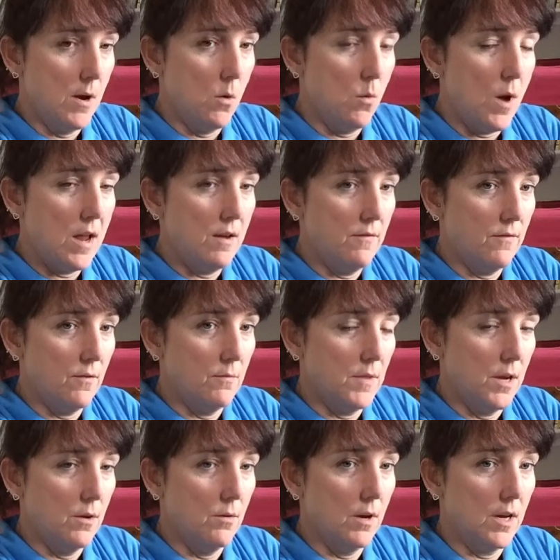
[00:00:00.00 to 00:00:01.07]
away from
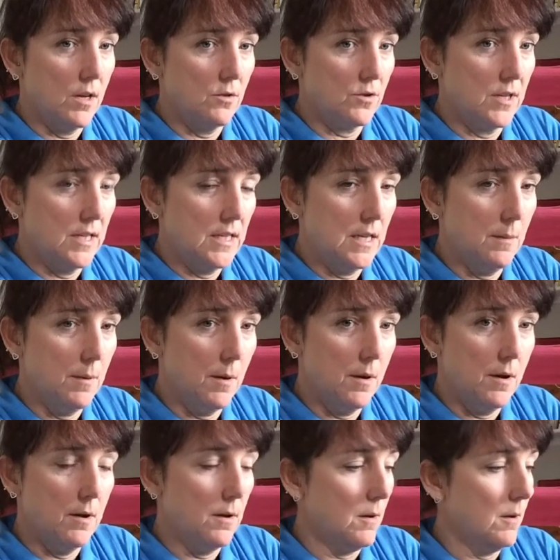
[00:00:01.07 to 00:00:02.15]
you, like you're trying to tip
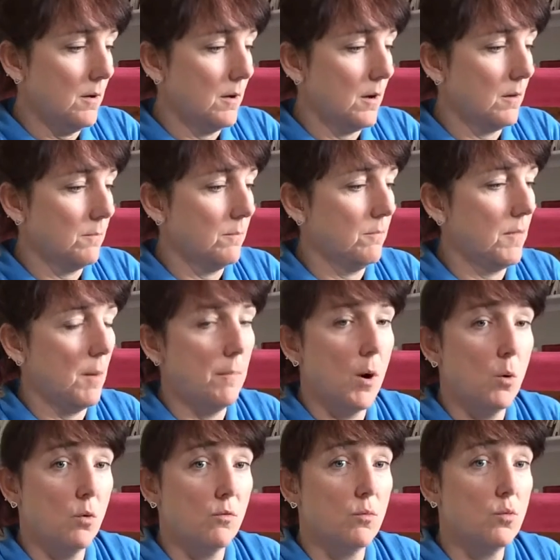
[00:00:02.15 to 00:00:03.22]
a
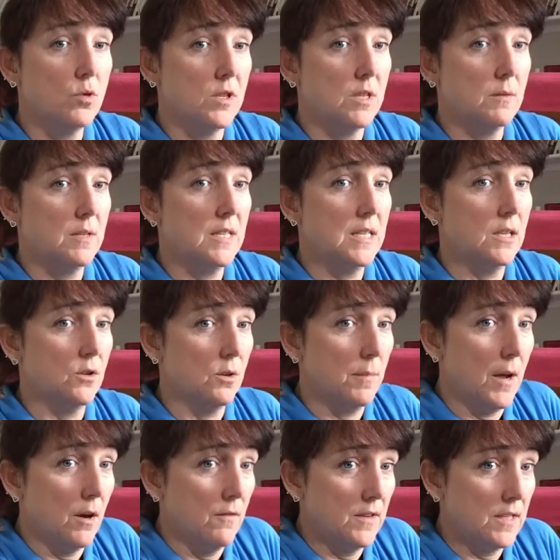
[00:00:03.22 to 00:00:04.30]
bowl of water that's sitting on your
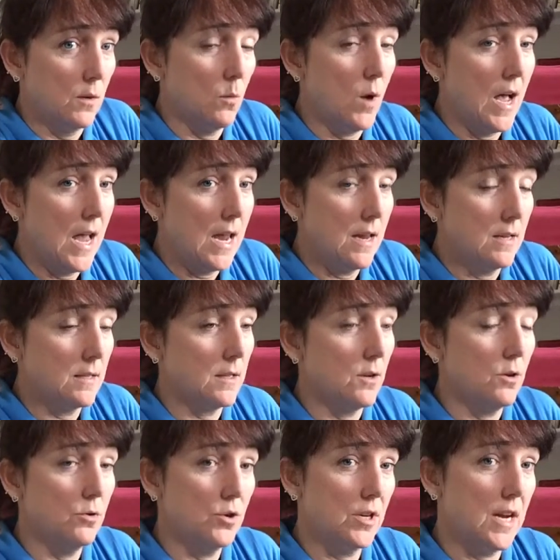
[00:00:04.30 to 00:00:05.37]
pelvis away. So
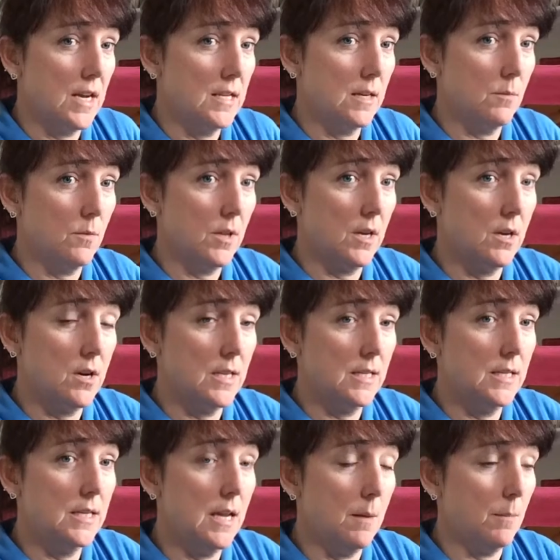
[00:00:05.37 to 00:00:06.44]
you should end up with a nice
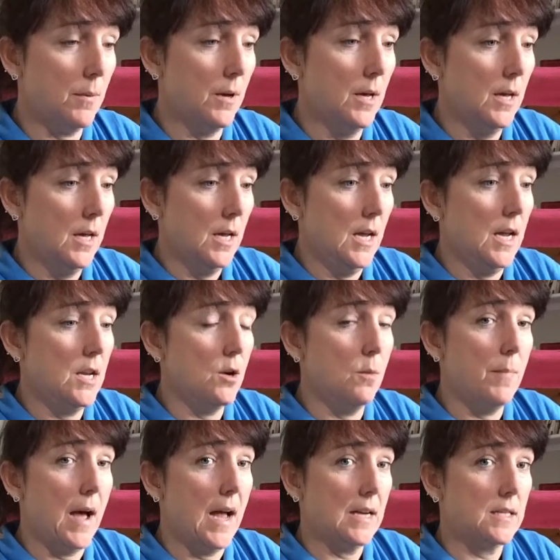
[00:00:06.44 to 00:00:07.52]
dip in your
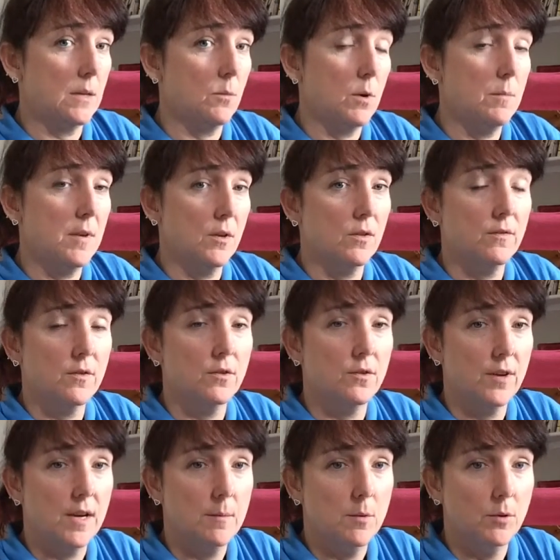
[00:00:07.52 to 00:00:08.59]
back, so it won't be on the
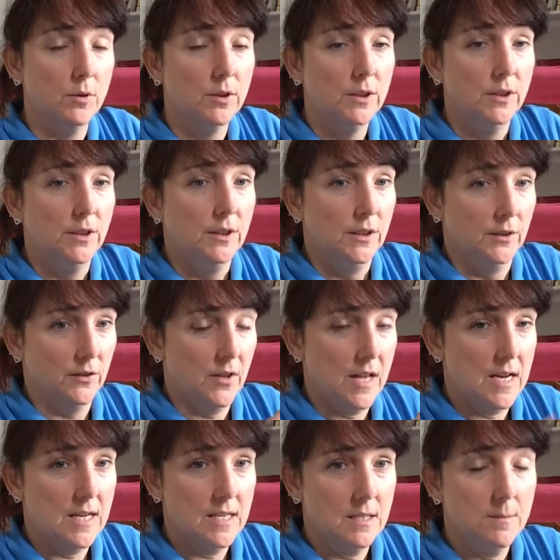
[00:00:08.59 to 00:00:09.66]
floor anymore. So
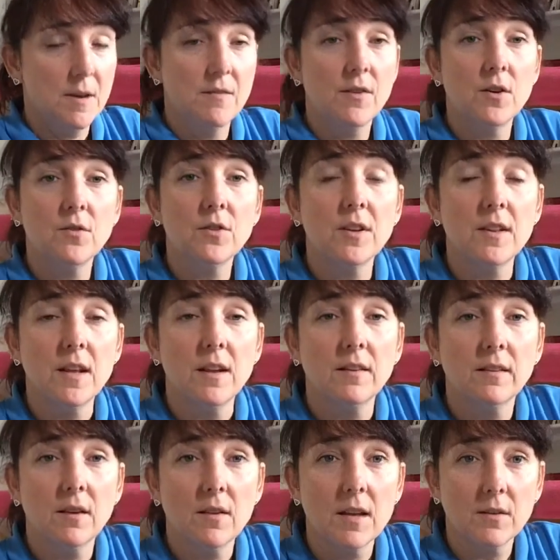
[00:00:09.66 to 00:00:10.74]
that needs to be involved in this,
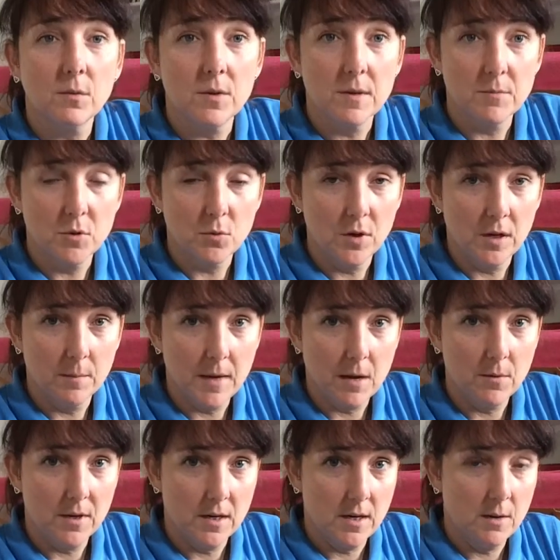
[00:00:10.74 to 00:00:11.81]
so that's what I'm talking about
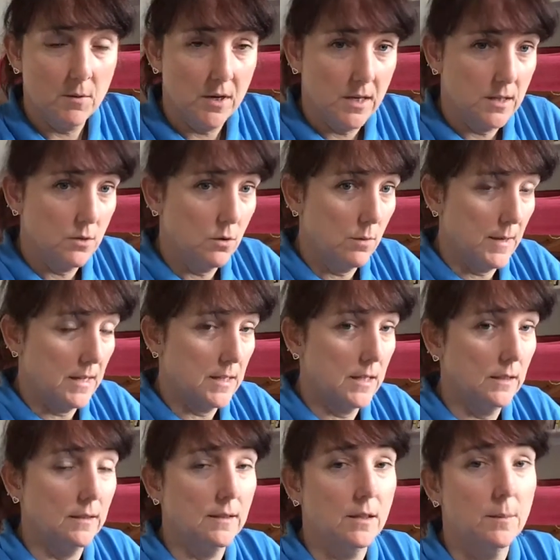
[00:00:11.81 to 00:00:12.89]
when I talk about
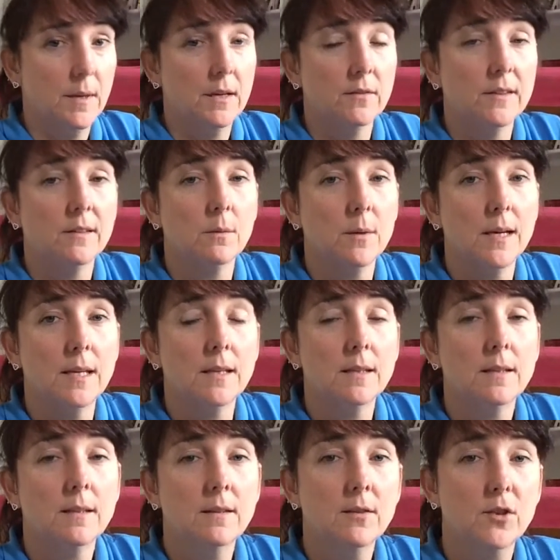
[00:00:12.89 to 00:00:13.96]
tilting your pelvis away.
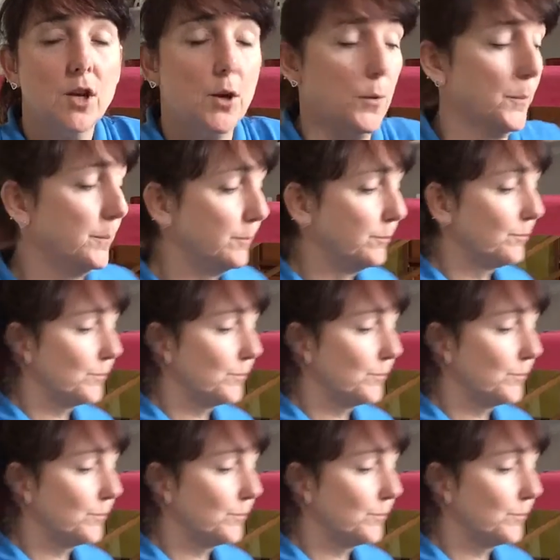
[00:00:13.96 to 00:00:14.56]
So,